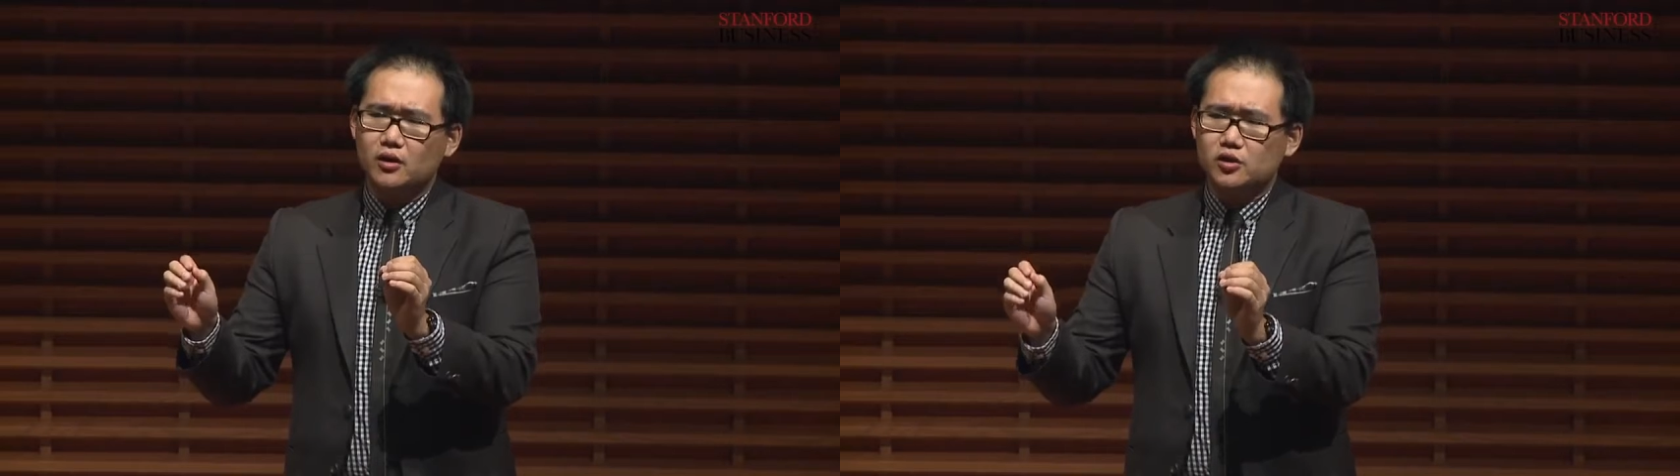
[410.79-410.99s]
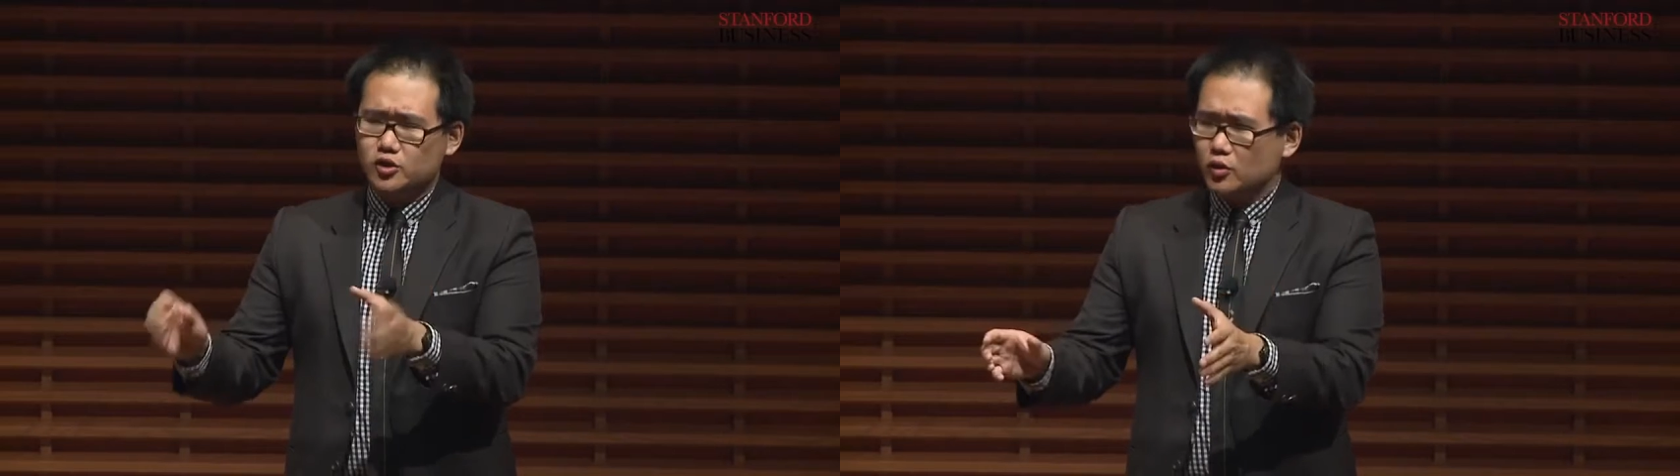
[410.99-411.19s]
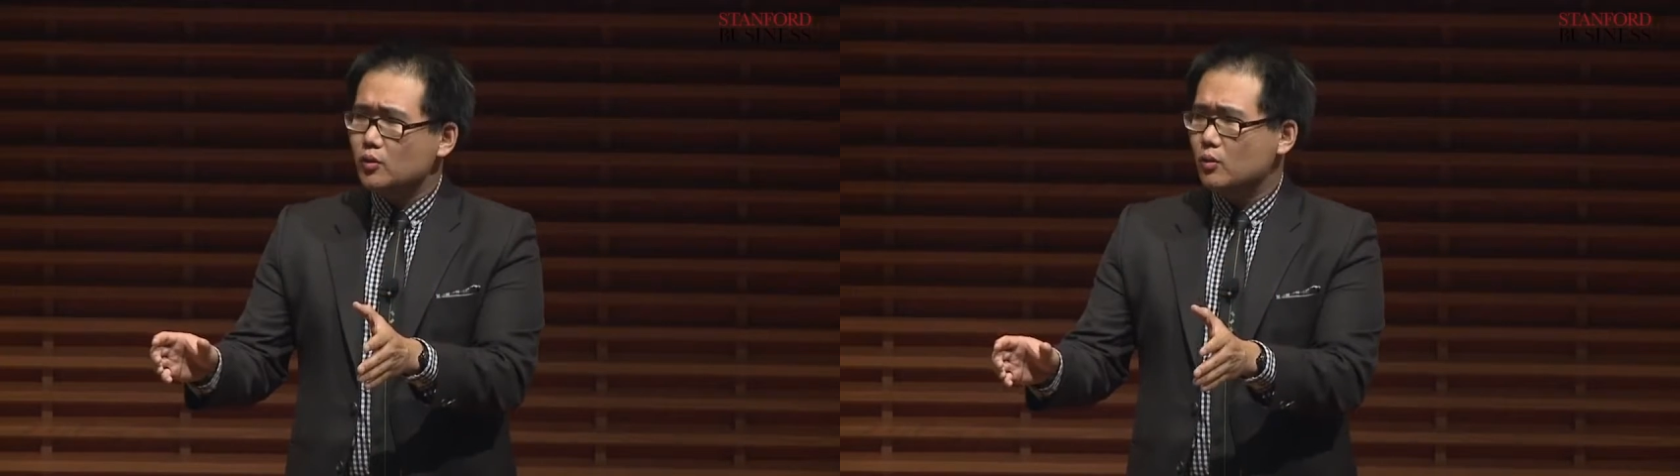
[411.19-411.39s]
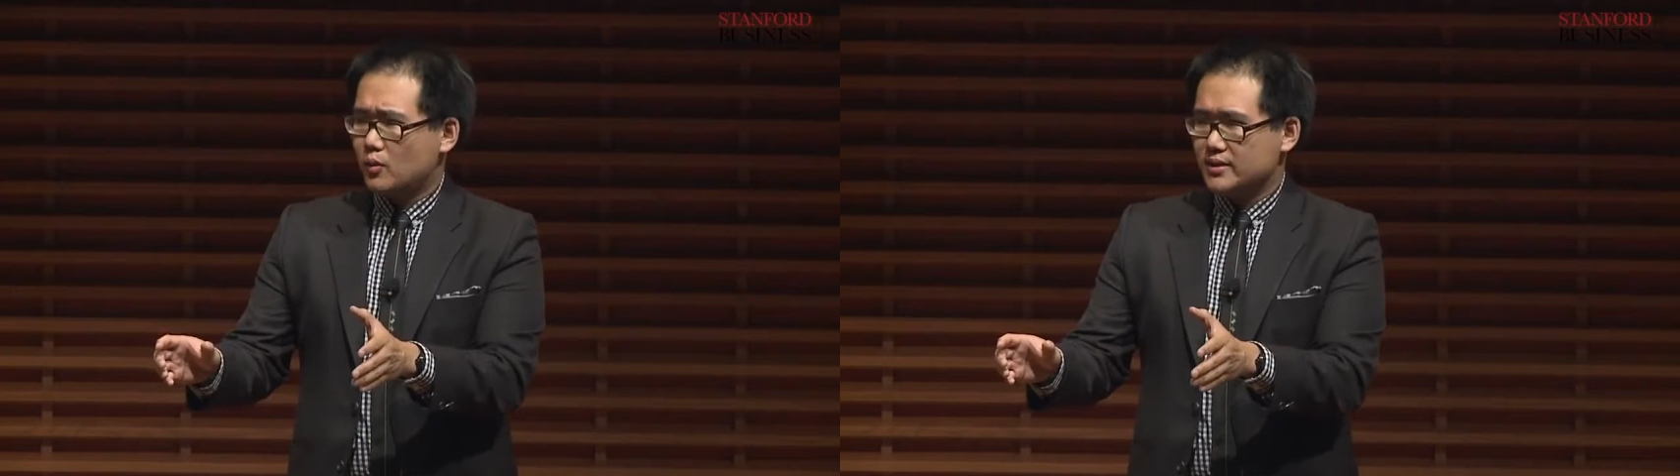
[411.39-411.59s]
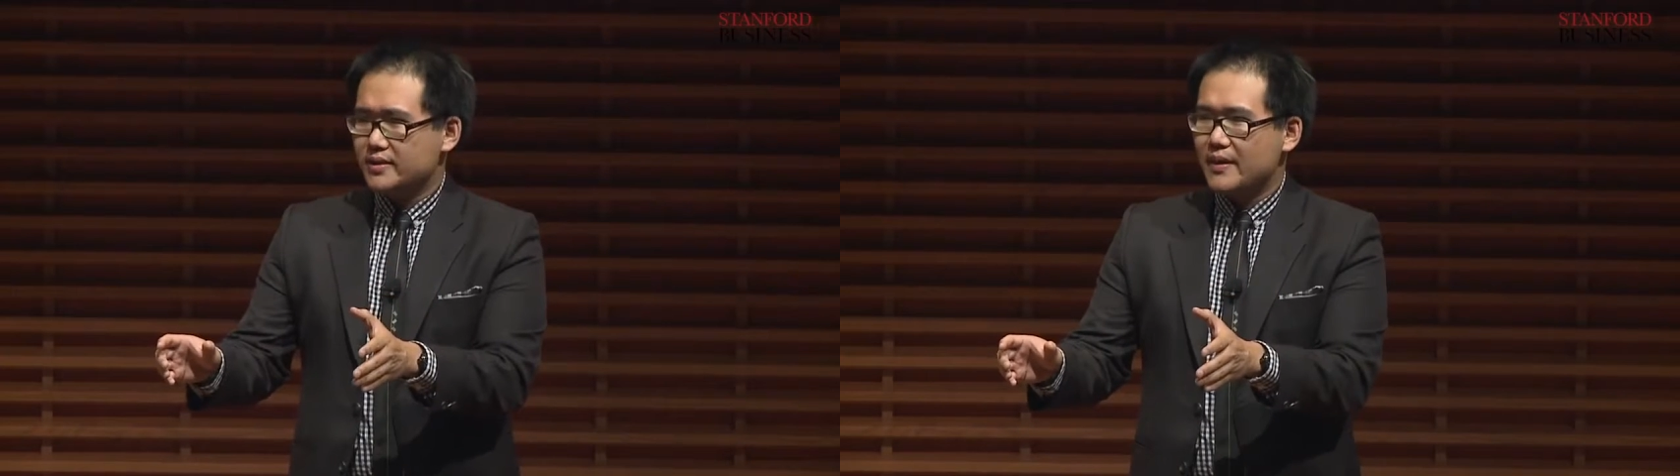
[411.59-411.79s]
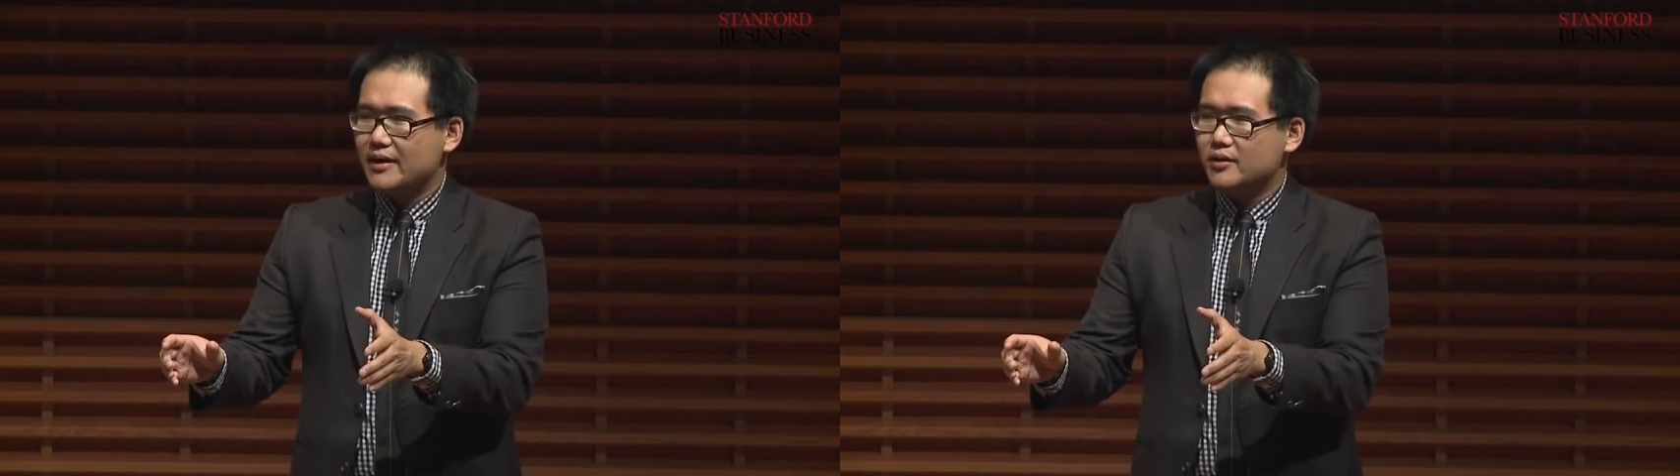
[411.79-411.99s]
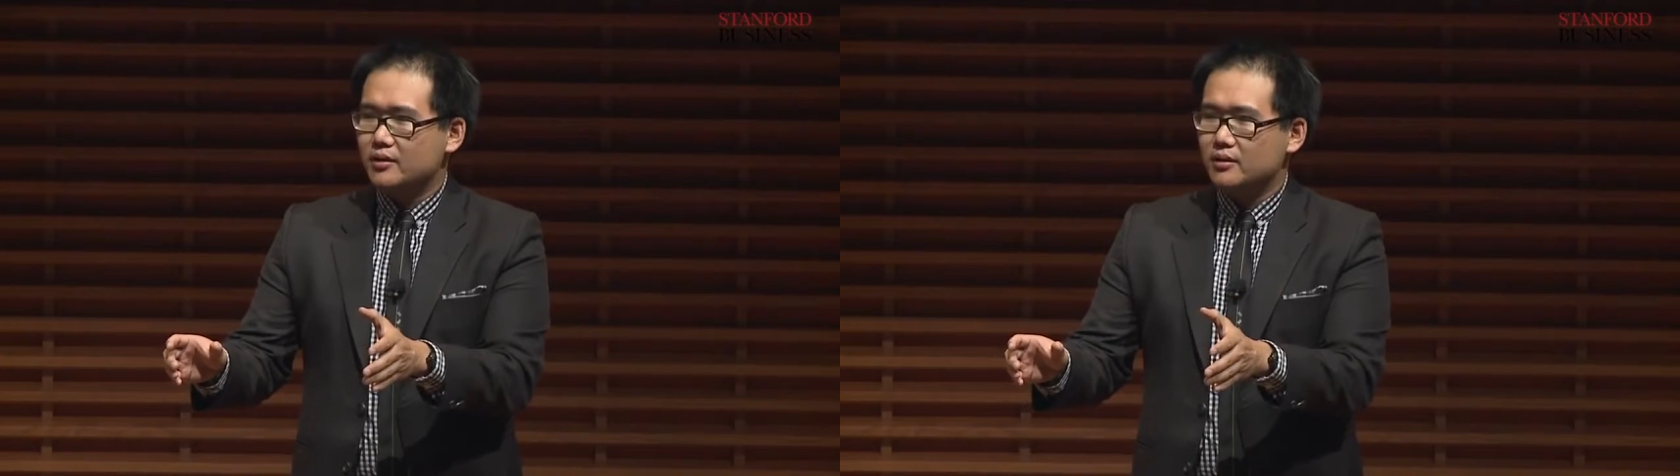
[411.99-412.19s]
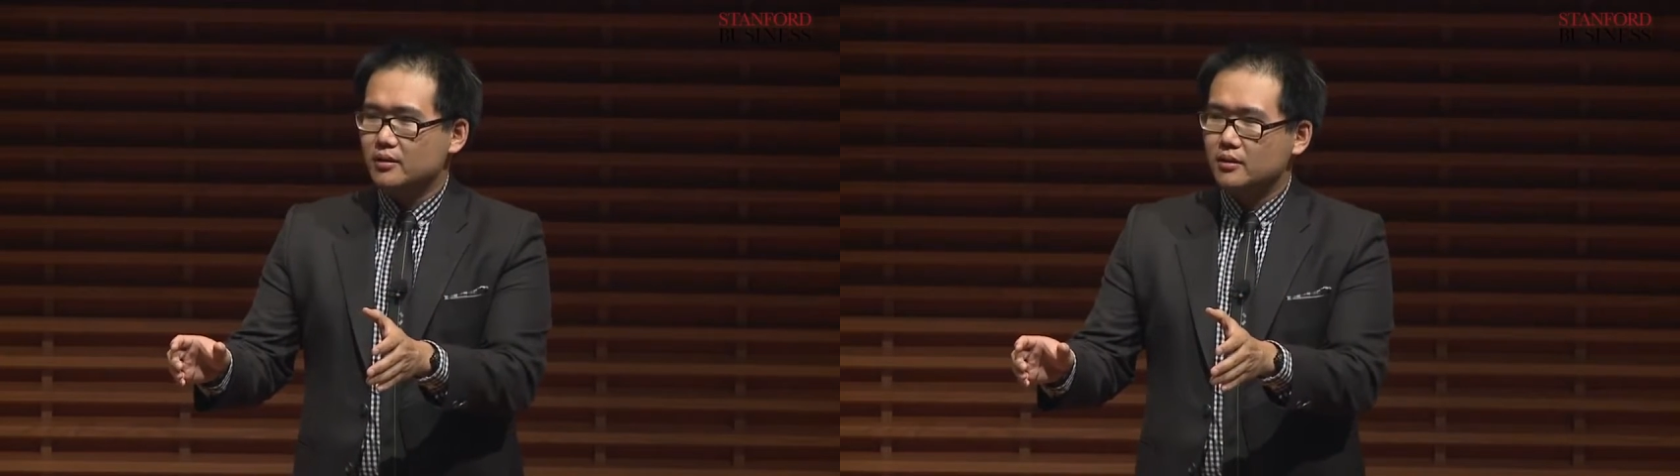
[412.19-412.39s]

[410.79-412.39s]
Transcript: you want to matter,